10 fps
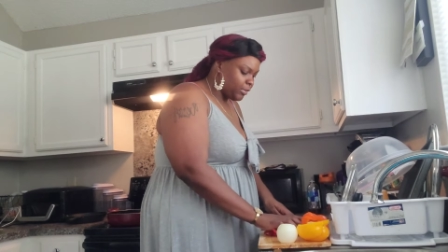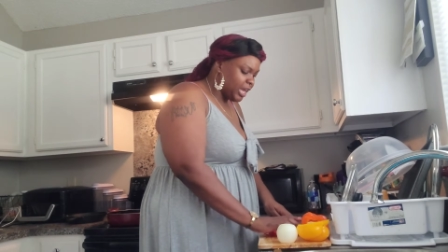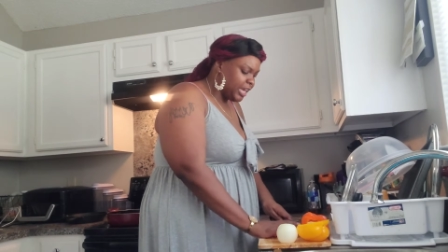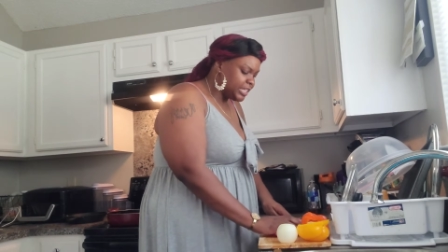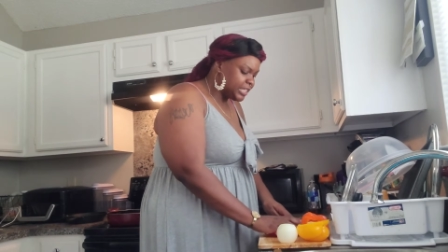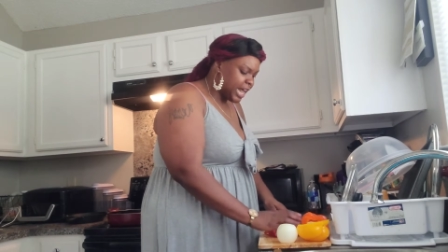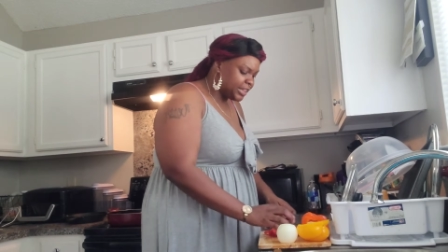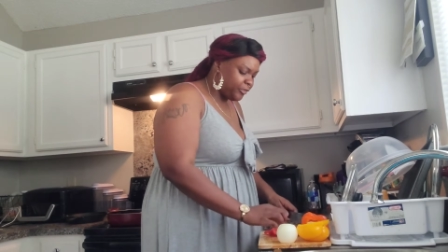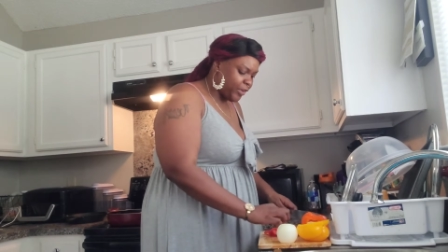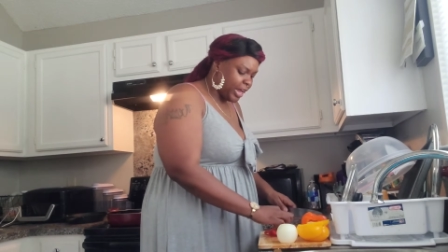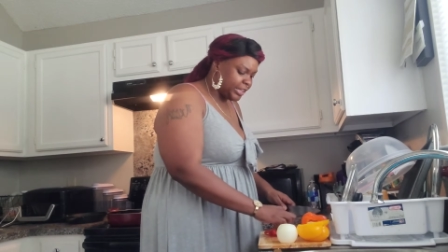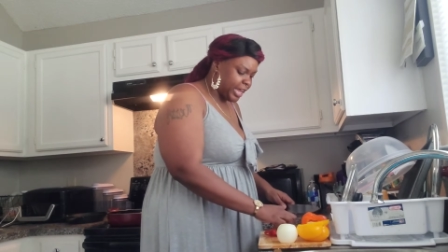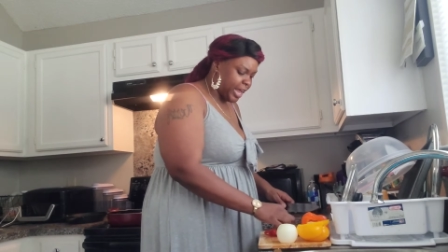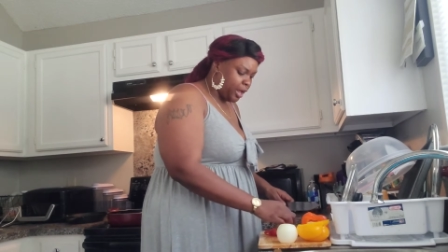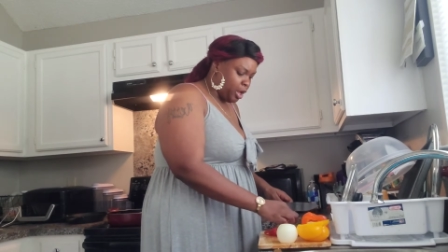And it's not the fact
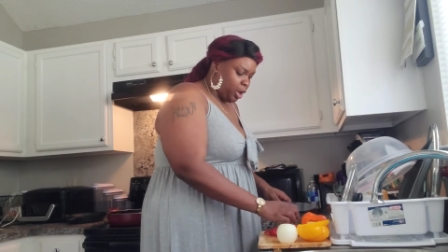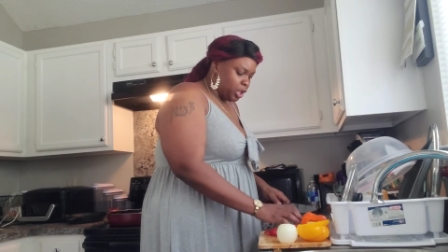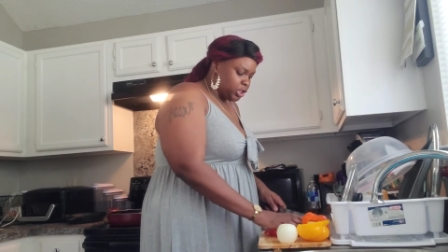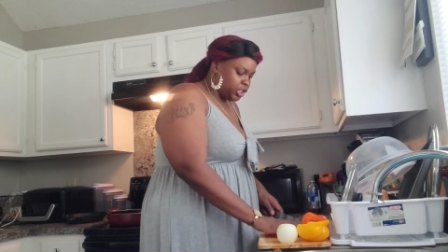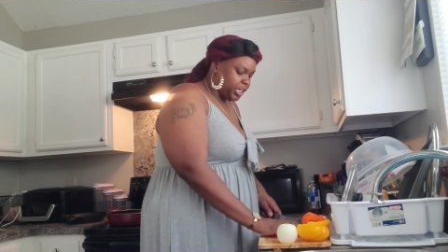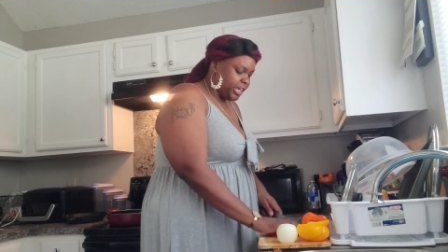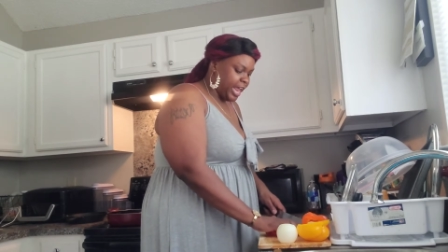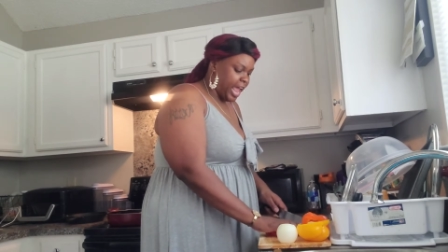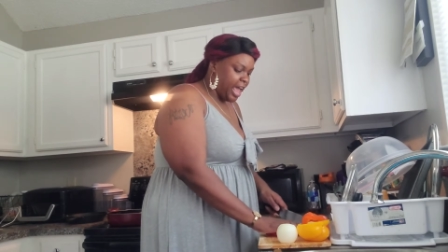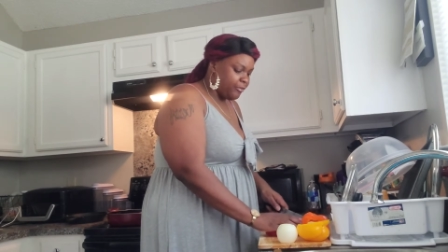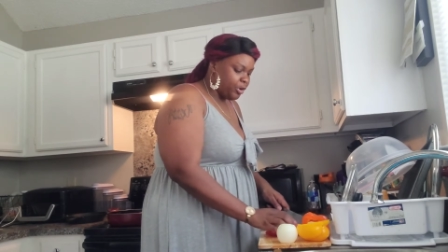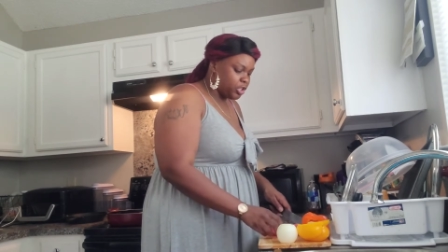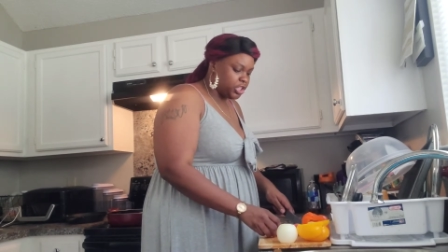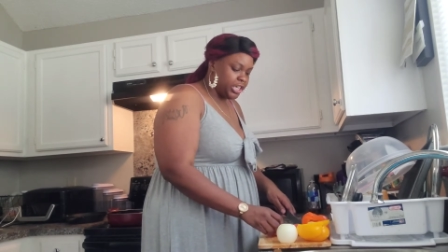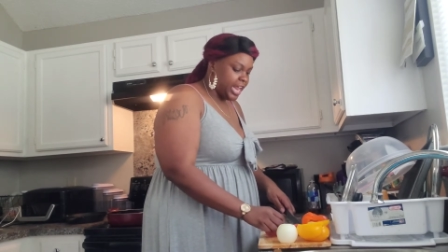that she didn't have it or
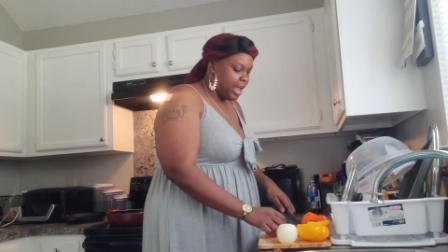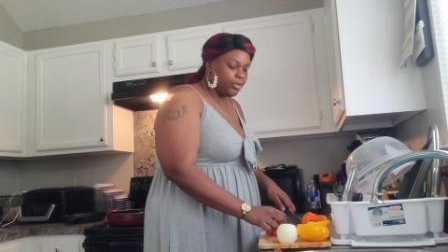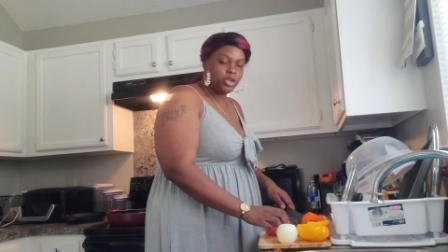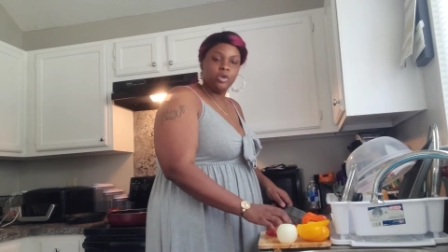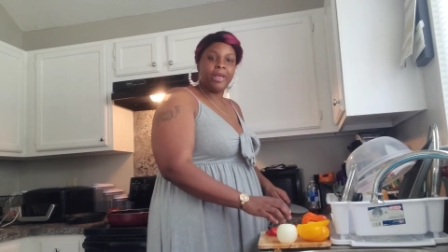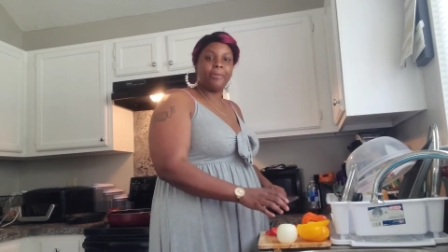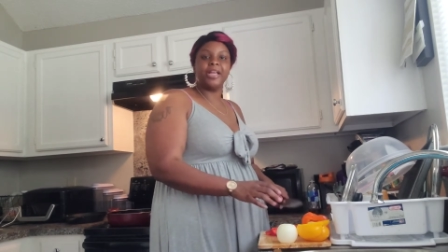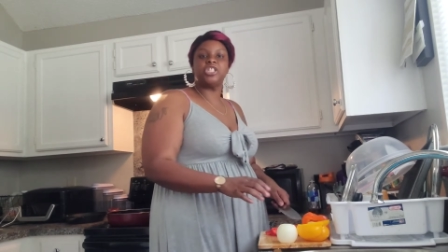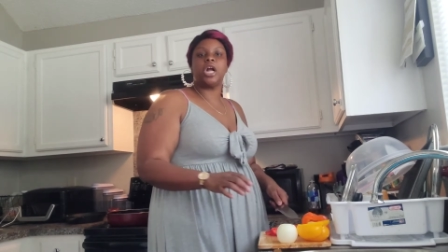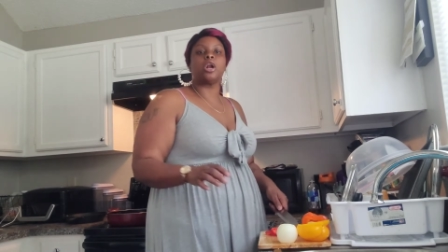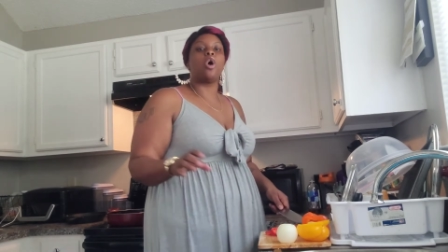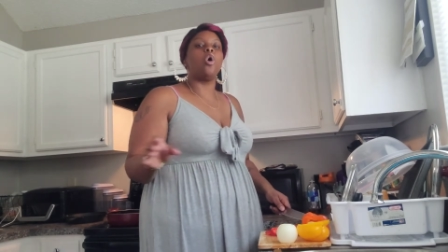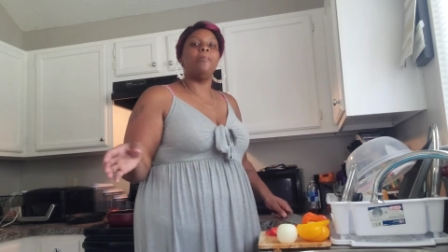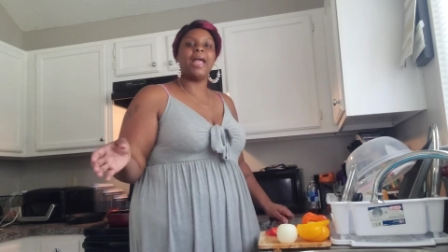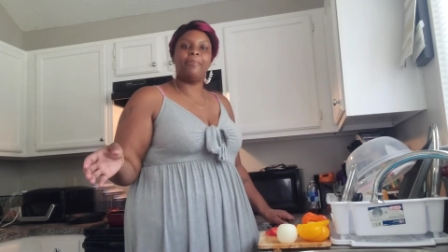she didn't have on a new backpack. She got her
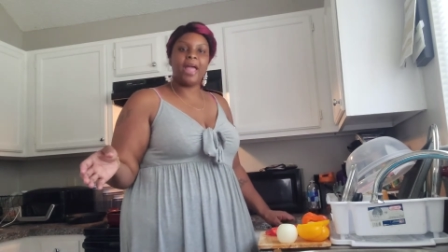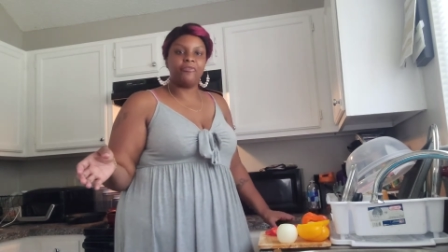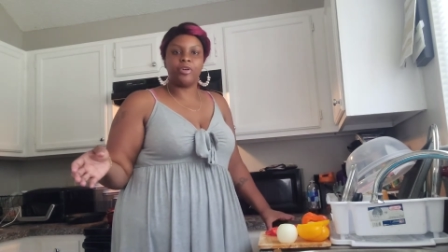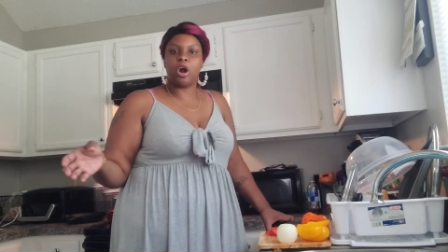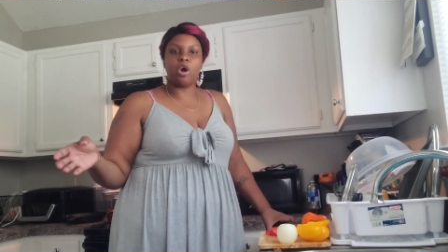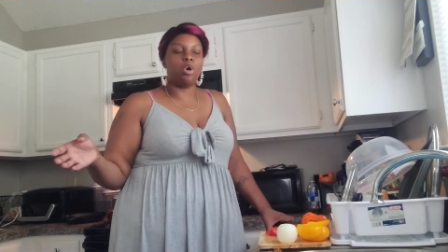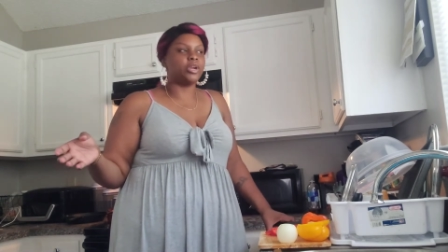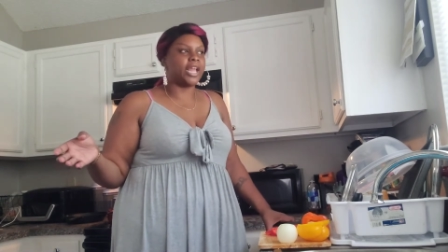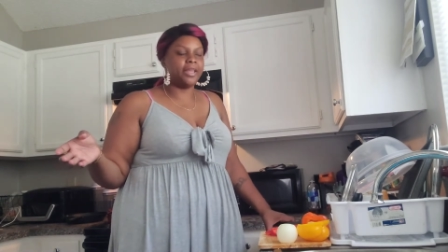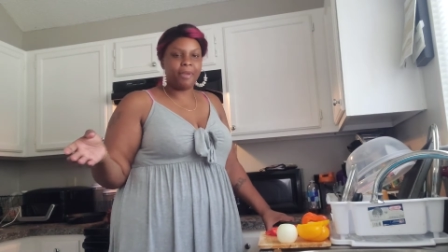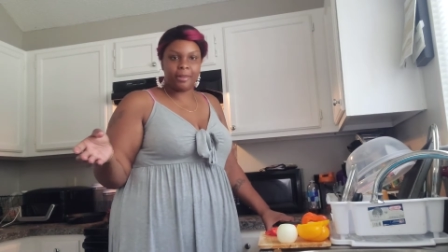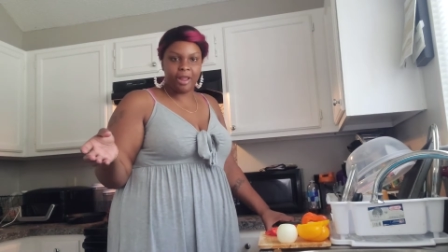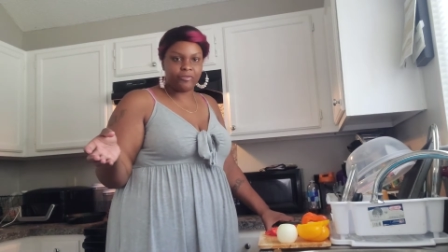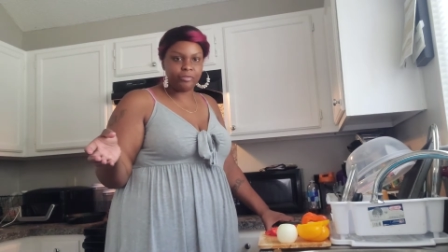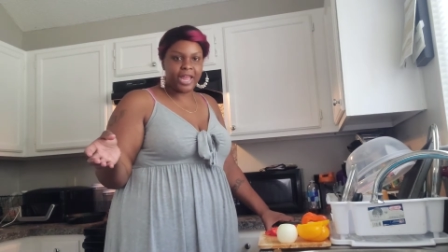old backpack for her old Nike
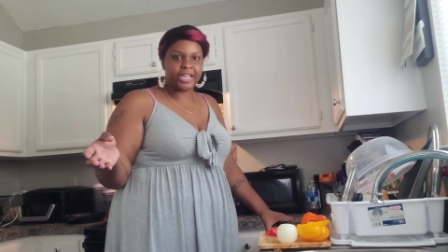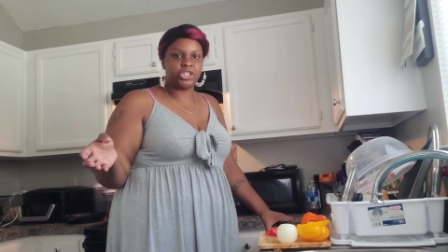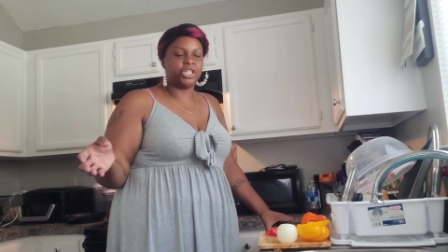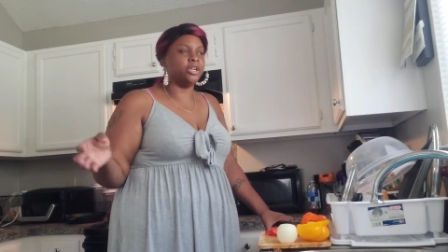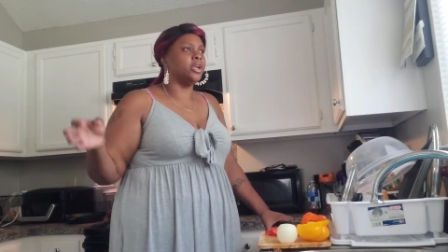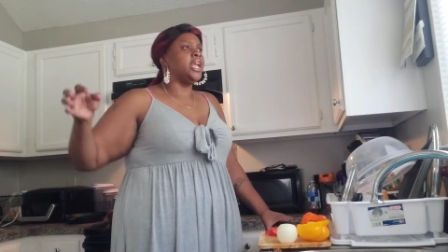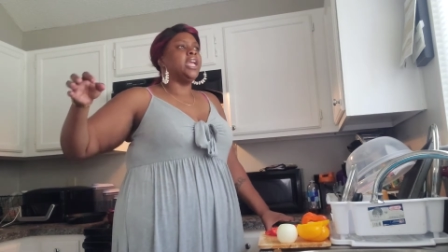backpack from last year.